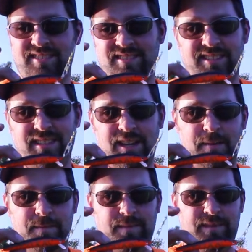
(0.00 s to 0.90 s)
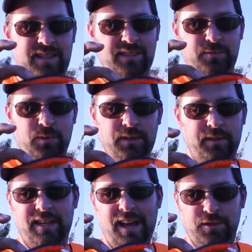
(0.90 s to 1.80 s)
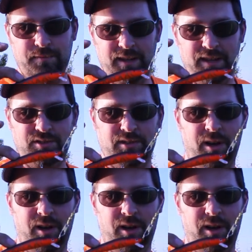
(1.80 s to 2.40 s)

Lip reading: to see if these will even catch fish.